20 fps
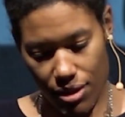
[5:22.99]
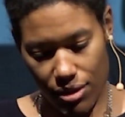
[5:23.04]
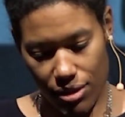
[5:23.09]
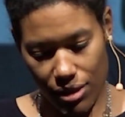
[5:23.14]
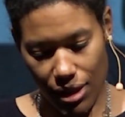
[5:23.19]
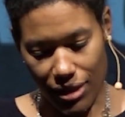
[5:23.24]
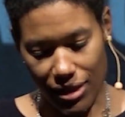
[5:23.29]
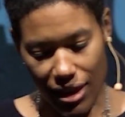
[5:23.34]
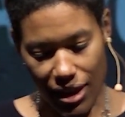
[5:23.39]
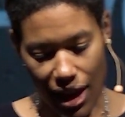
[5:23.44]

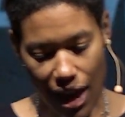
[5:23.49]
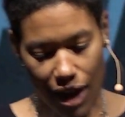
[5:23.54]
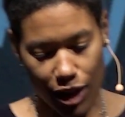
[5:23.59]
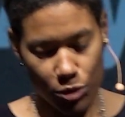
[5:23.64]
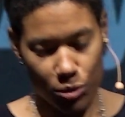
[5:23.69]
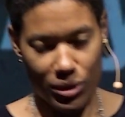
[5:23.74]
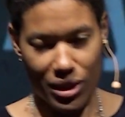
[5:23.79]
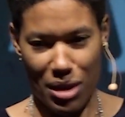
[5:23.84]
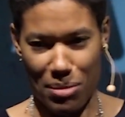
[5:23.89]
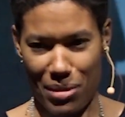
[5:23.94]
that they act
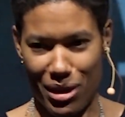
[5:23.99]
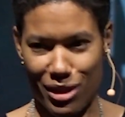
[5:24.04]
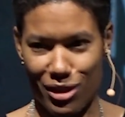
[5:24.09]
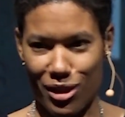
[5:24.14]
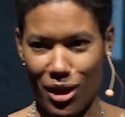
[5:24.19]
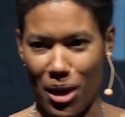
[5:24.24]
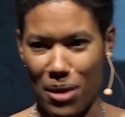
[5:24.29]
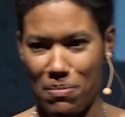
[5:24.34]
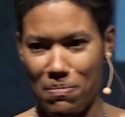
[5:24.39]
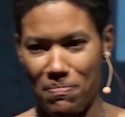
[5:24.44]
when they mess
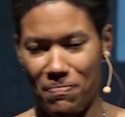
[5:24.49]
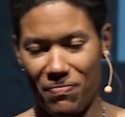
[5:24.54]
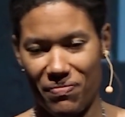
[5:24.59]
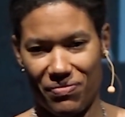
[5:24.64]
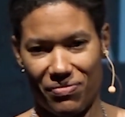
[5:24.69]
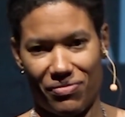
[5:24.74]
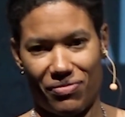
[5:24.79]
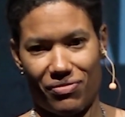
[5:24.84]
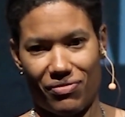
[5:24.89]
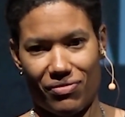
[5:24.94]
up.
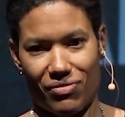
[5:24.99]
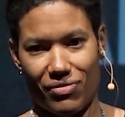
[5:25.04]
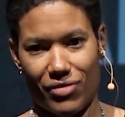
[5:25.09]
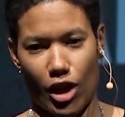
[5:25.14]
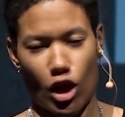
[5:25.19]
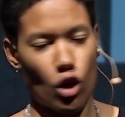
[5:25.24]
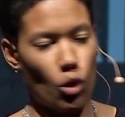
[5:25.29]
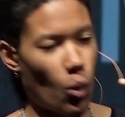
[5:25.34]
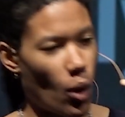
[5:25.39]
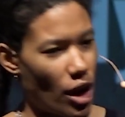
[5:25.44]

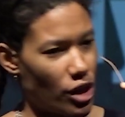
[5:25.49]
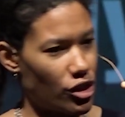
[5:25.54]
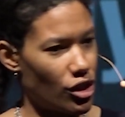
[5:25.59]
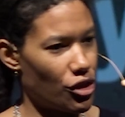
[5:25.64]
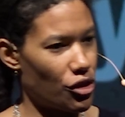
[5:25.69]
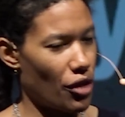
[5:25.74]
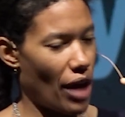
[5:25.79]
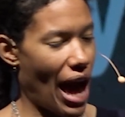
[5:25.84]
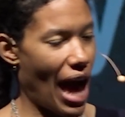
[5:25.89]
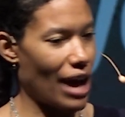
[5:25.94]
You're watching
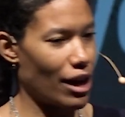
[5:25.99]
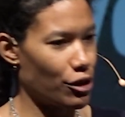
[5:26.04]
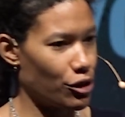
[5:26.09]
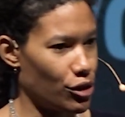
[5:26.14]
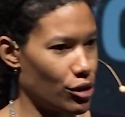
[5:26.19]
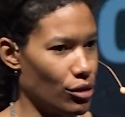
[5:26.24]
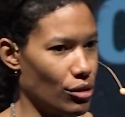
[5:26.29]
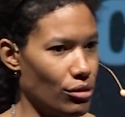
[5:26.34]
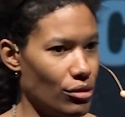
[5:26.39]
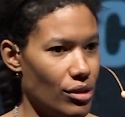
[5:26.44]
their
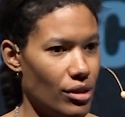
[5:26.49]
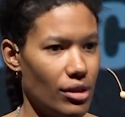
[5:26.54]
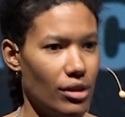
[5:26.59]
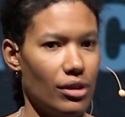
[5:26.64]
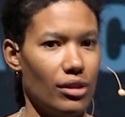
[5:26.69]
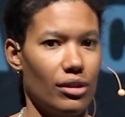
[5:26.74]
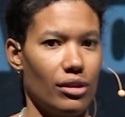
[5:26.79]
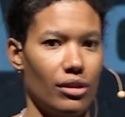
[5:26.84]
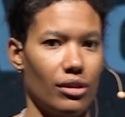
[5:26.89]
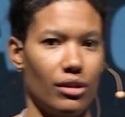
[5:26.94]
attitude.
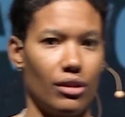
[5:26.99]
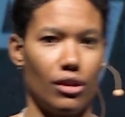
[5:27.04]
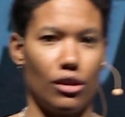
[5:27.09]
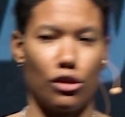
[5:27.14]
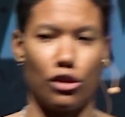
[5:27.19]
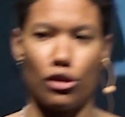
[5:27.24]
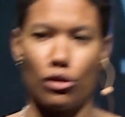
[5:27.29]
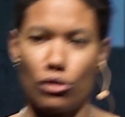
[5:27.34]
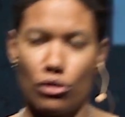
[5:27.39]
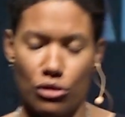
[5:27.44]

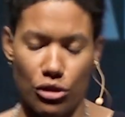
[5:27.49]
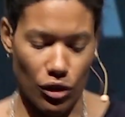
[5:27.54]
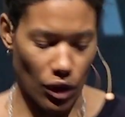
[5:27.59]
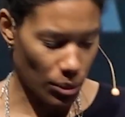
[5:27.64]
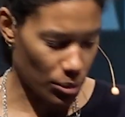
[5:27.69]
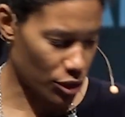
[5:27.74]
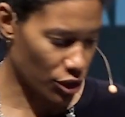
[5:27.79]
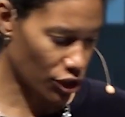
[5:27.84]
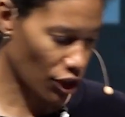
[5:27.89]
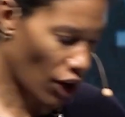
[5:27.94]
They're I'm
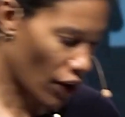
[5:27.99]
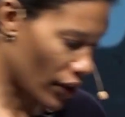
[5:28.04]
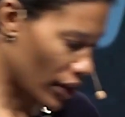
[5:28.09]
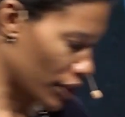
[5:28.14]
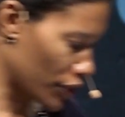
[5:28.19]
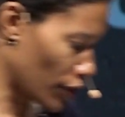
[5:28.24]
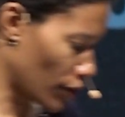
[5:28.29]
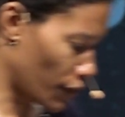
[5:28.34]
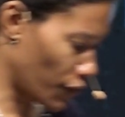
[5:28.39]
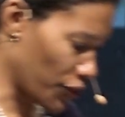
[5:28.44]
sorry,
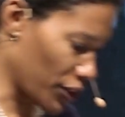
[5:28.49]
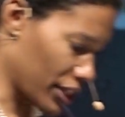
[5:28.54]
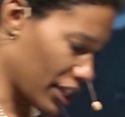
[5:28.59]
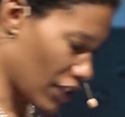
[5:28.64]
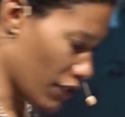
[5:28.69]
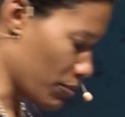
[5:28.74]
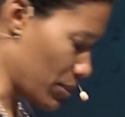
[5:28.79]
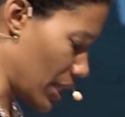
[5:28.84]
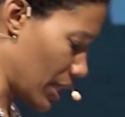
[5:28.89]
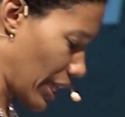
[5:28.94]
they're
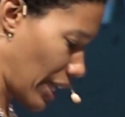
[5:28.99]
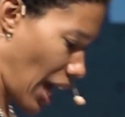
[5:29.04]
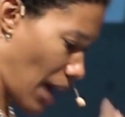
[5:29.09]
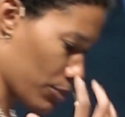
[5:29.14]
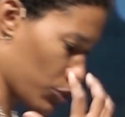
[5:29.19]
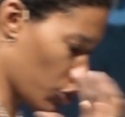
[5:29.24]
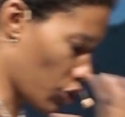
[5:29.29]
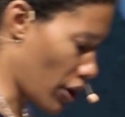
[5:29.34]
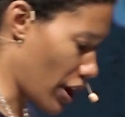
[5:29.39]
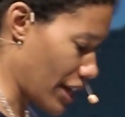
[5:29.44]
forgive me, like I'm
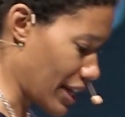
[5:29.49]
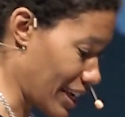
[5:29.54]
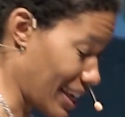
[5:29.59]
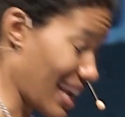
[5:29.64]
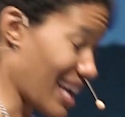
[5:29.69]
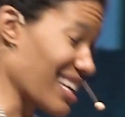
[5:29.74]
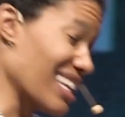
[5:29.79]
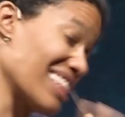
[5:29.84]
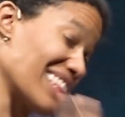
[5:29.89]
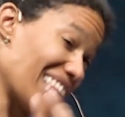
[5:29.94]
trying
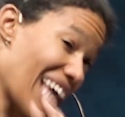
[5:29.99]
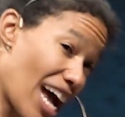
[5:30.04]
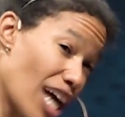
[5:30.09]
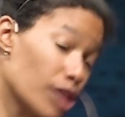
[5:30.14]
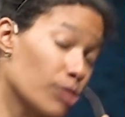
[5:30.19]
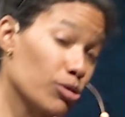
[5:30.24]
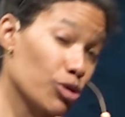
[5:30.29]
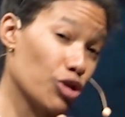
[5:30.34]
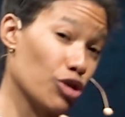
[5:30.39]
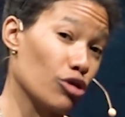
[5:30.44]
again. That's
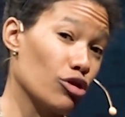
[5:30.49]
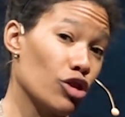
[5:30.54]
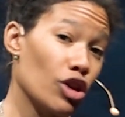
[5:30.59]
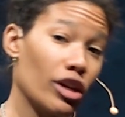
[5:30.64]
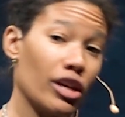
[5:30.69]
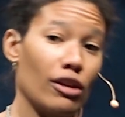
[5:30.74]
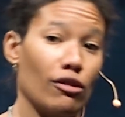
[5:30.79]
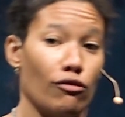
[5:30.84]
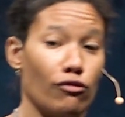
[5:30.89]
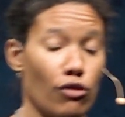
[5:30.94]
what you're
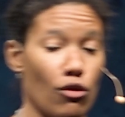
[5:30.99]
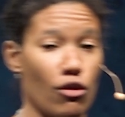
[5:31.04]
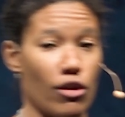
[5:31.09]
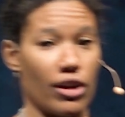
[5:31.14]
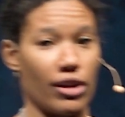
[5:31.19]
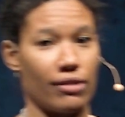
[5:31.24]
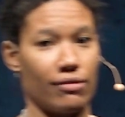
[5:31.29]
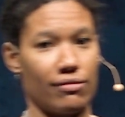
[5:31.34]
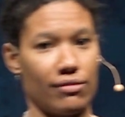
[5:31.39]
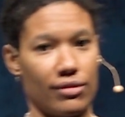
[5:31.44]
looking for.